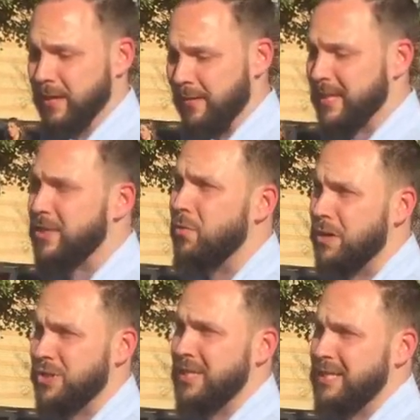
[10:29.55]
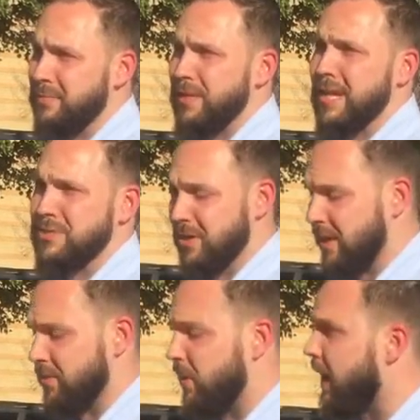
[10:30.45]
And that's a question that needs to be answered
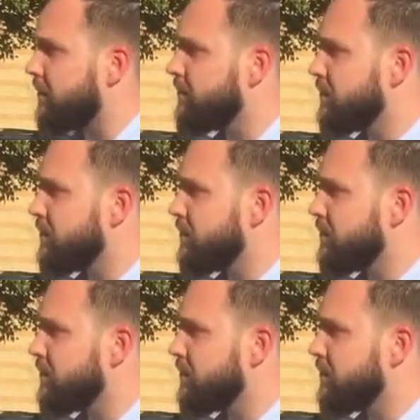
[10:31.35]
either way.